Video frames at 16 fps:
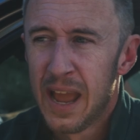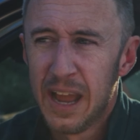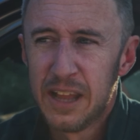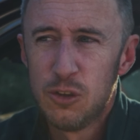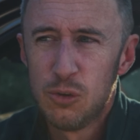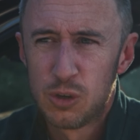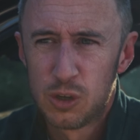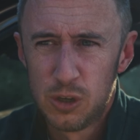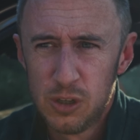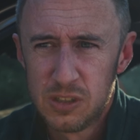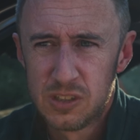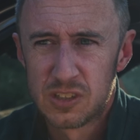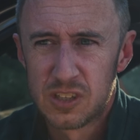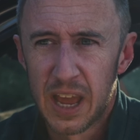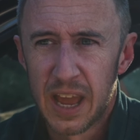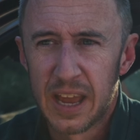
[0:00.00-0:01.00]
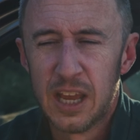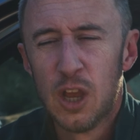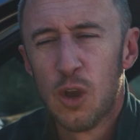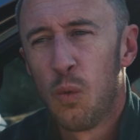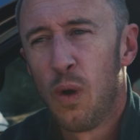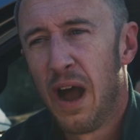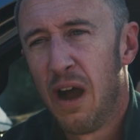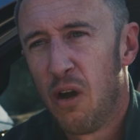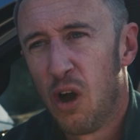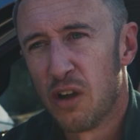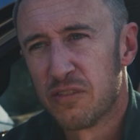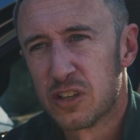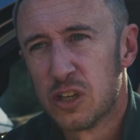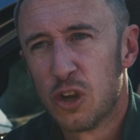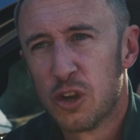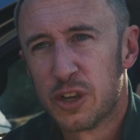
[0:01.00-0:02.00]
And you could say, well, how
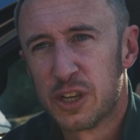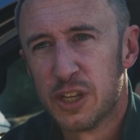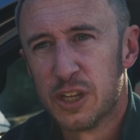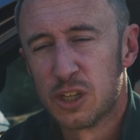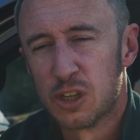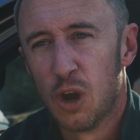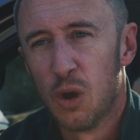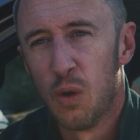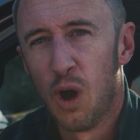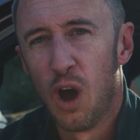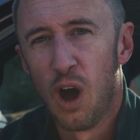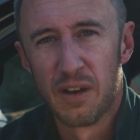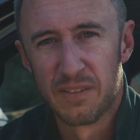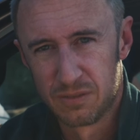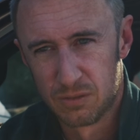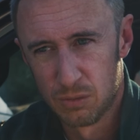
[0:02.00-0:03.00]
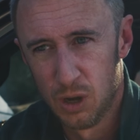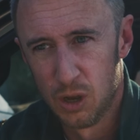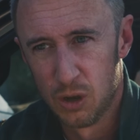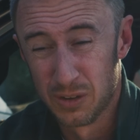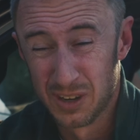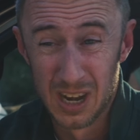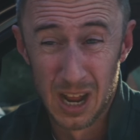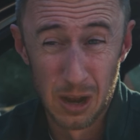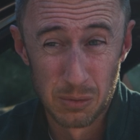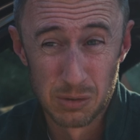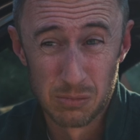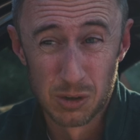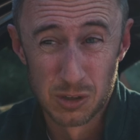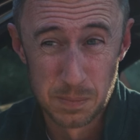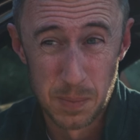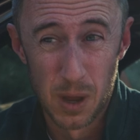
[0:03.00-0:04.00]
often are you gonna go off-road? And I would
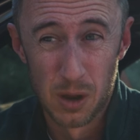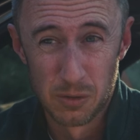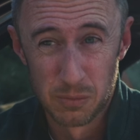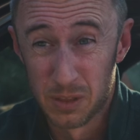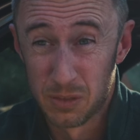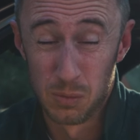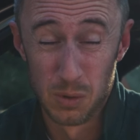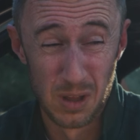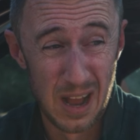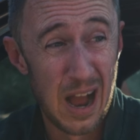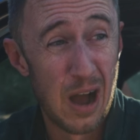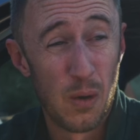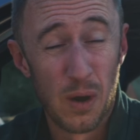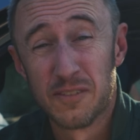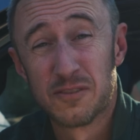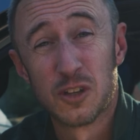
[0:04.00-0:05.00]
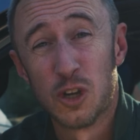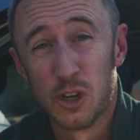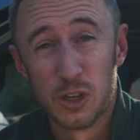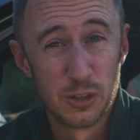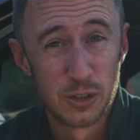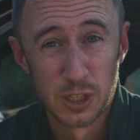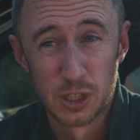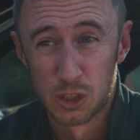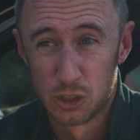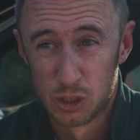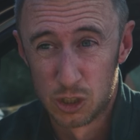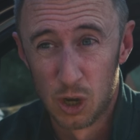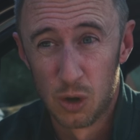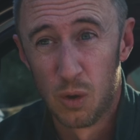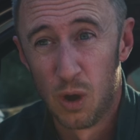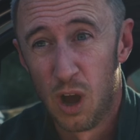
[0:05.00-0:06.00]
respond with, well, how often are you gonna
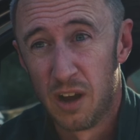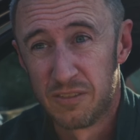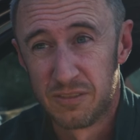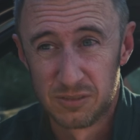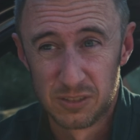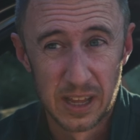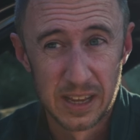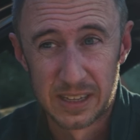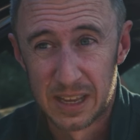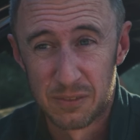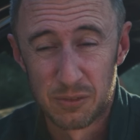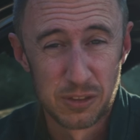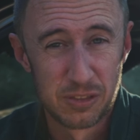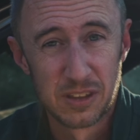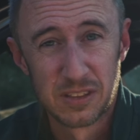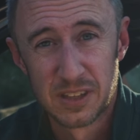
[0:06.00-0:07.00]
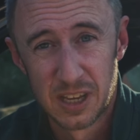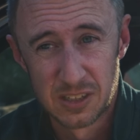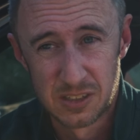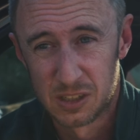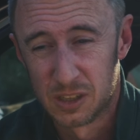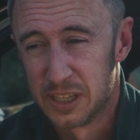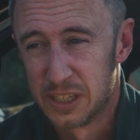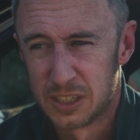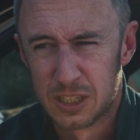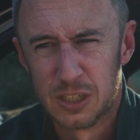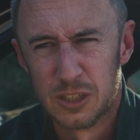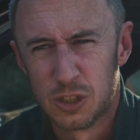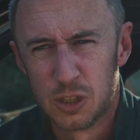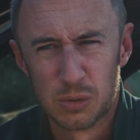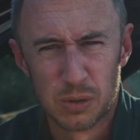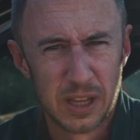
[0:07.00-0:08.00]
show off like everything the Escalade can
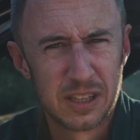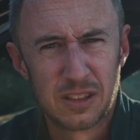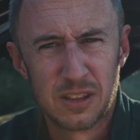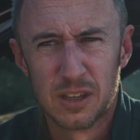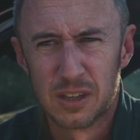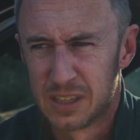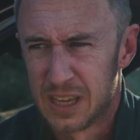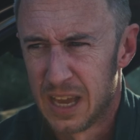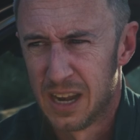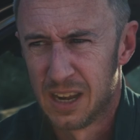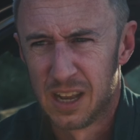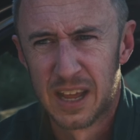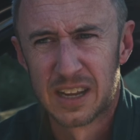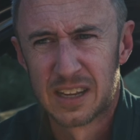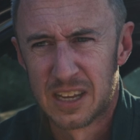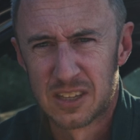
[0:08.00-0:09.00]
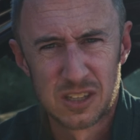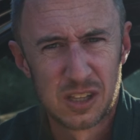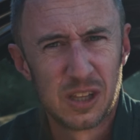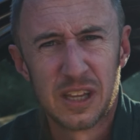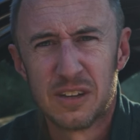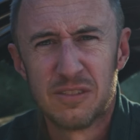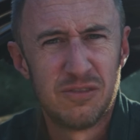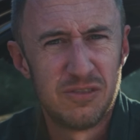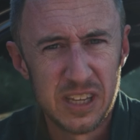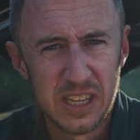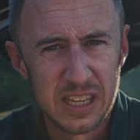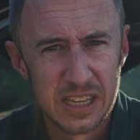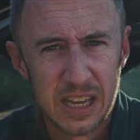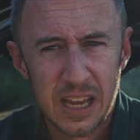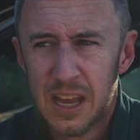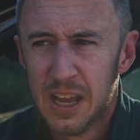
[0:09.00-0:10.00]
do, like the Cadillac Escalade
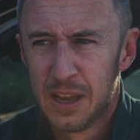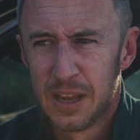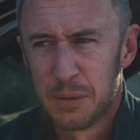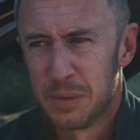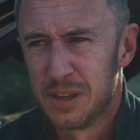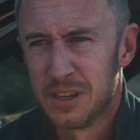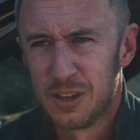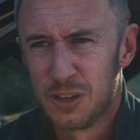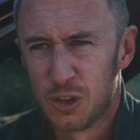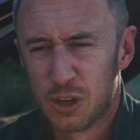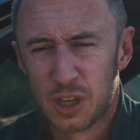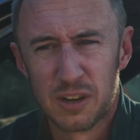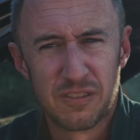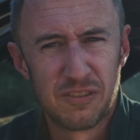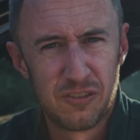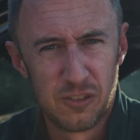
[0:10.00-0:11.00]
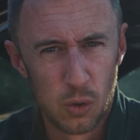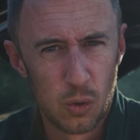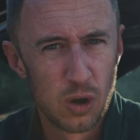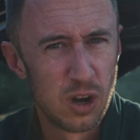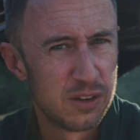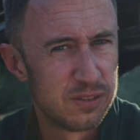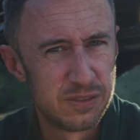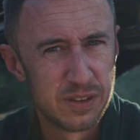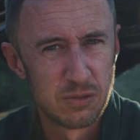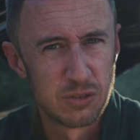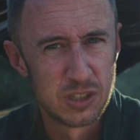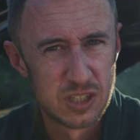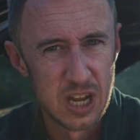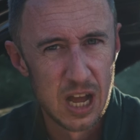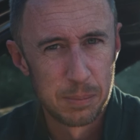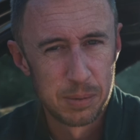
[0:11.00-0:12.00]
V? I mean, you're gonna floor it off of every
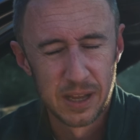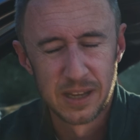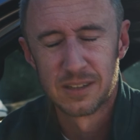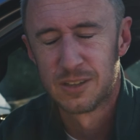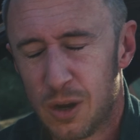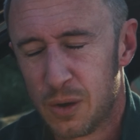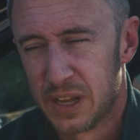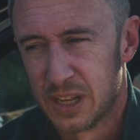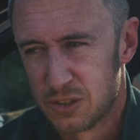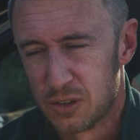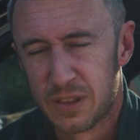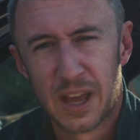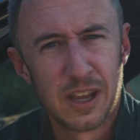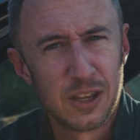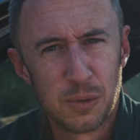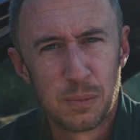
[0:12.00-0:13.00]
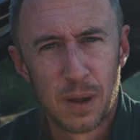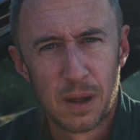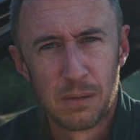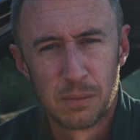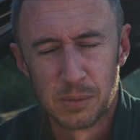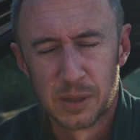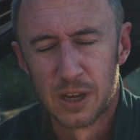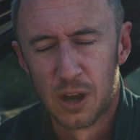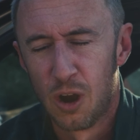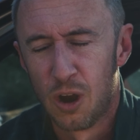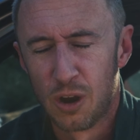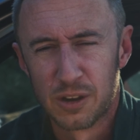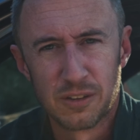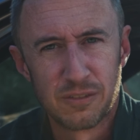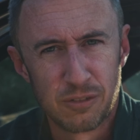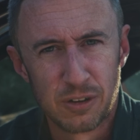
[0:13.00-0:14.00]
stoplight? Don't answer that. You probably
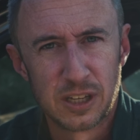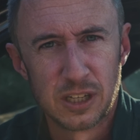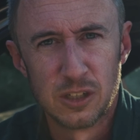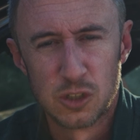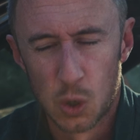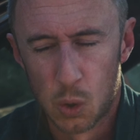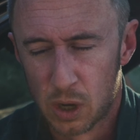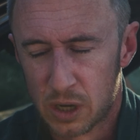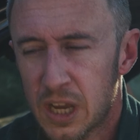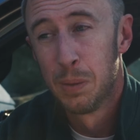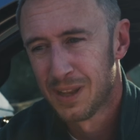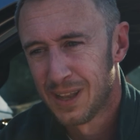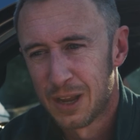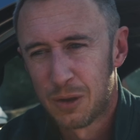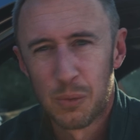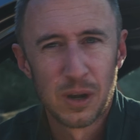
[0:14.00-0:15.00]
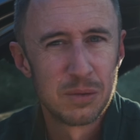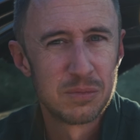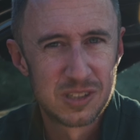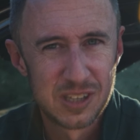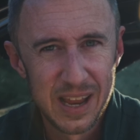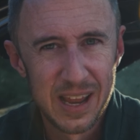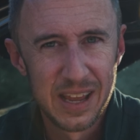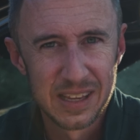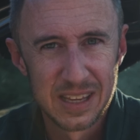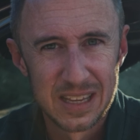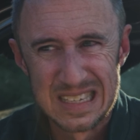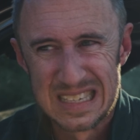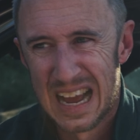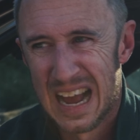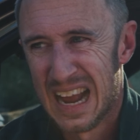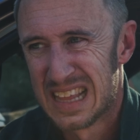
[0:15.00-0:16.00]
are, you freaking dork. But like what I'm saying
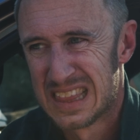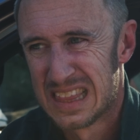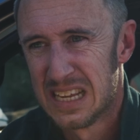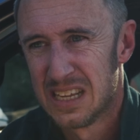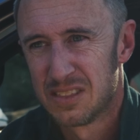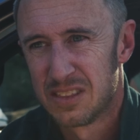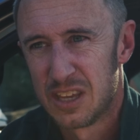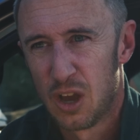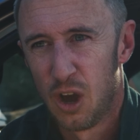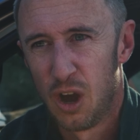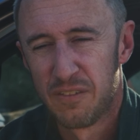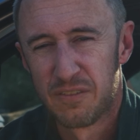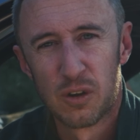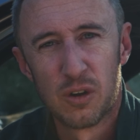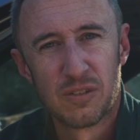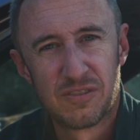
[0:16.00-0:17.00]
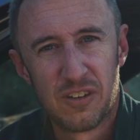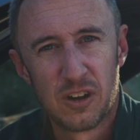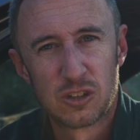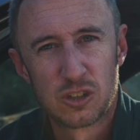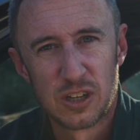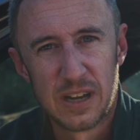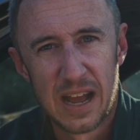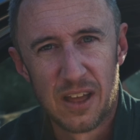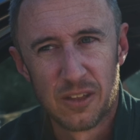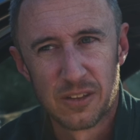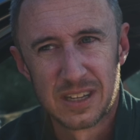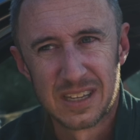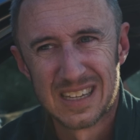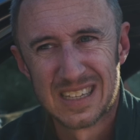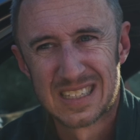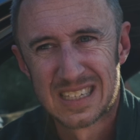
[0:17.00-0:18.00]
is, I think the off-road
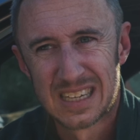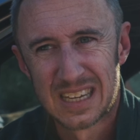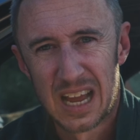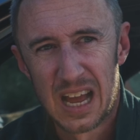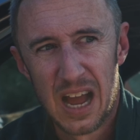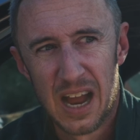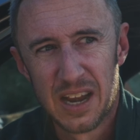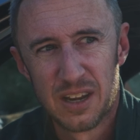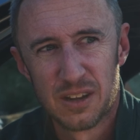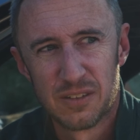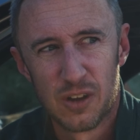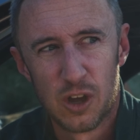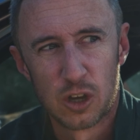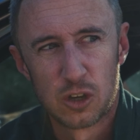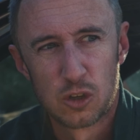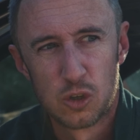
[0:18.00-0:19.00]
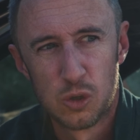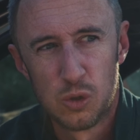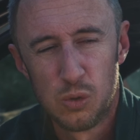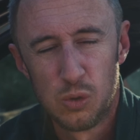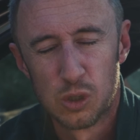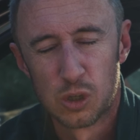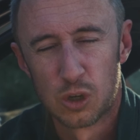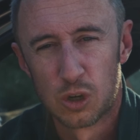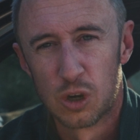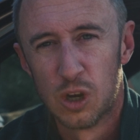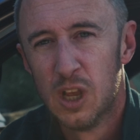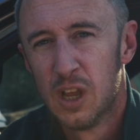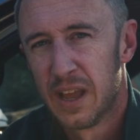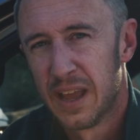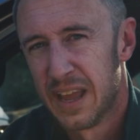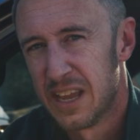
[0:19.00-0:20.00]
functionality is kind of a cooler
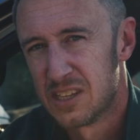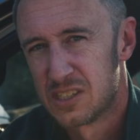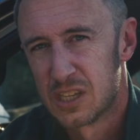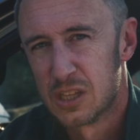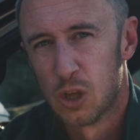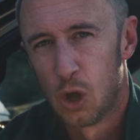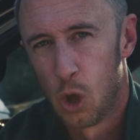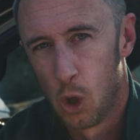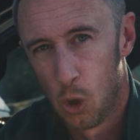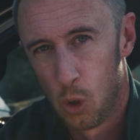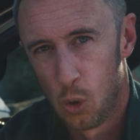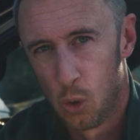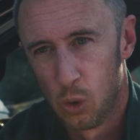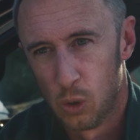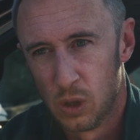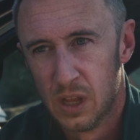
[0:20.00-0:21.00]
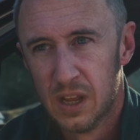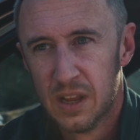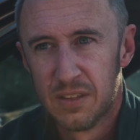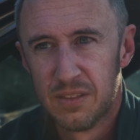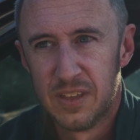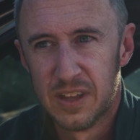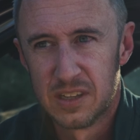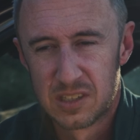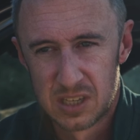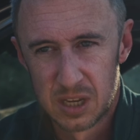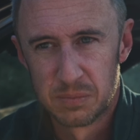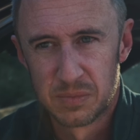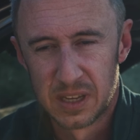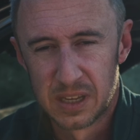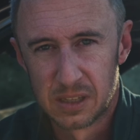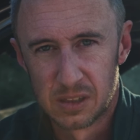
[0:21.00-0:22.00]
ace in the hole than
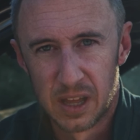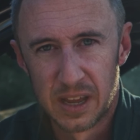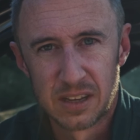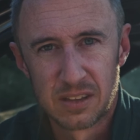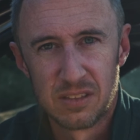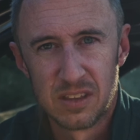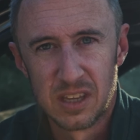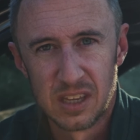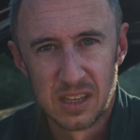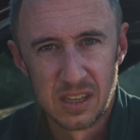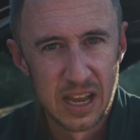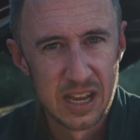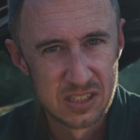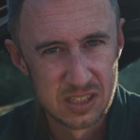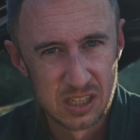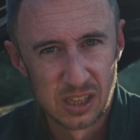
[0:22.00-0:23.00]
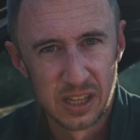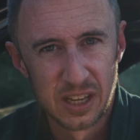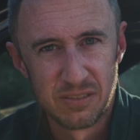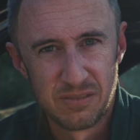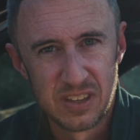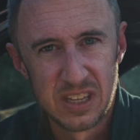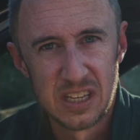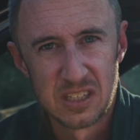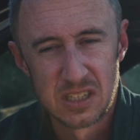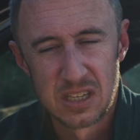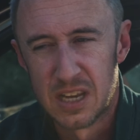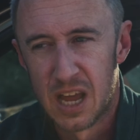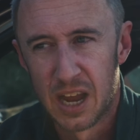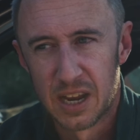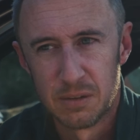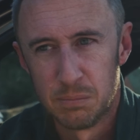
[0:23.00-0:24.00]
something like the Escalade V's
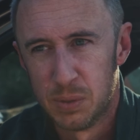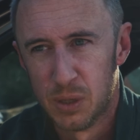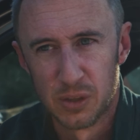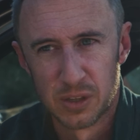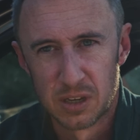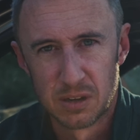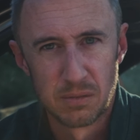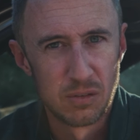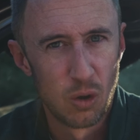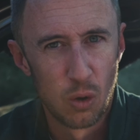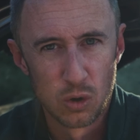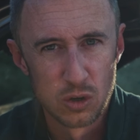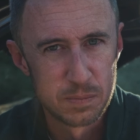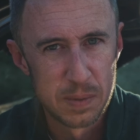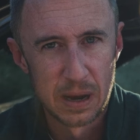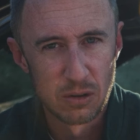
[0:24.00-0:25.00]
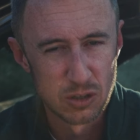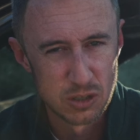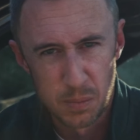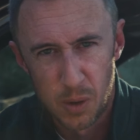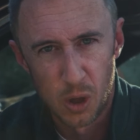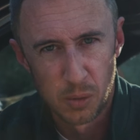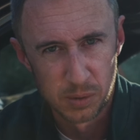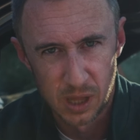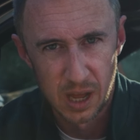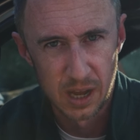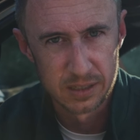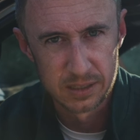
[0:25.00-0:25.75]
9 billion horsepower small block.